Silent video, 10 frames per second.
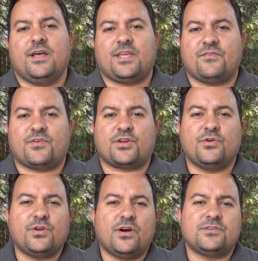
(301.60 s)
give her
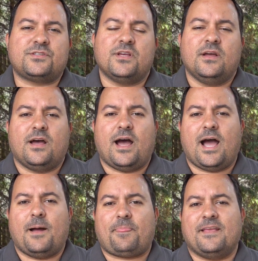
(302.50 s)
kudos.
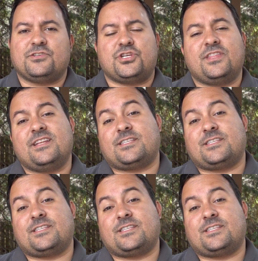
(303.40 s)
And she did a